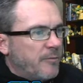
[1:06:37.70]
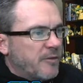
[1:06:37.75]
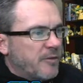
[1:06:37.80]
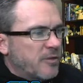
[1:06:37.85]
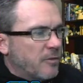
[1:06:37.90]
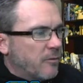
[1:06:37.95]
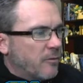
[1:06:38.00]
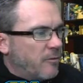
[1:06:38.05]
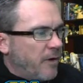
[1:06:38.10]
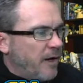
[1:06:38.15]

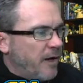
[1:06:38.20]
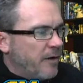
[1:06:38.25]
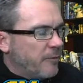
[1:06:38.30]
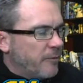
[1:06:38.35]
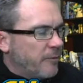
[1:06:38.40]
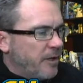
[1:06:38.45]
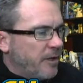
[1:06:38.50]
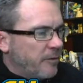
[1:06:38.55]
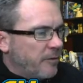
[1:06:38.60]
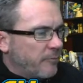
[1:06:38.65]
so Grand
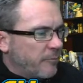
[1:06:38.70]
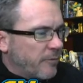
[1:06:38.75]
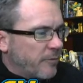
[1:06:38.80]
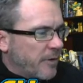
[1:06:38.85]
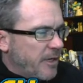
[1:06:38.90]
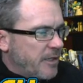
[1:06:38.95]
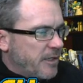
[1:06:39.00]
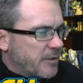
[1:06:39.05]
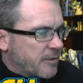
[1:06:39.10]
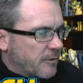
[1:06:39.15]
Arena
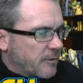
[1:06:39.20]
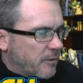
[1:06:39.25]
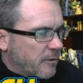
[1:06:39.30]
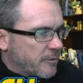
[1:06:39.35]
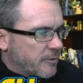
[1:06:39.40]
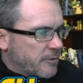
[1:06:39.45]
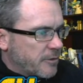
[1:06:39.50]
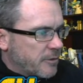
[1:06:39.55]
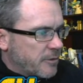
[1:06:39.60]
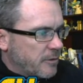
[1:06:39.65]

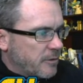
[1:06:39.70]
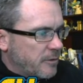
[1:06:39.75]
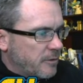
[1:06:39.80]
Research.